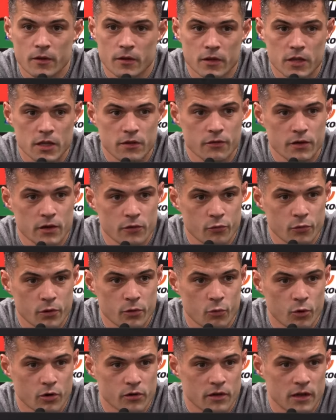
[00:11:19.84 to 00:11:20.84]
Even if we
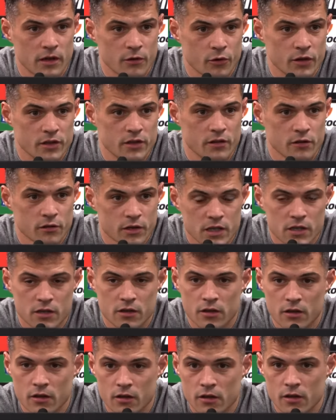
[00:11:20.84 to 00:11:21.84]
won already the league,
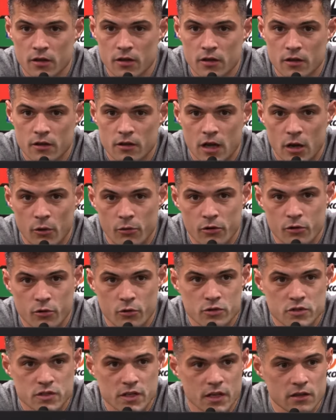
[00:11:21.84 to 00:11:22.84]
how the
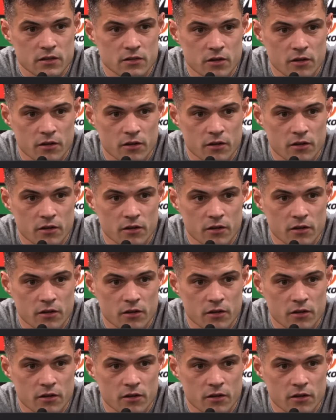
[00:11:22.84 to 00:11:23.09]
coach said,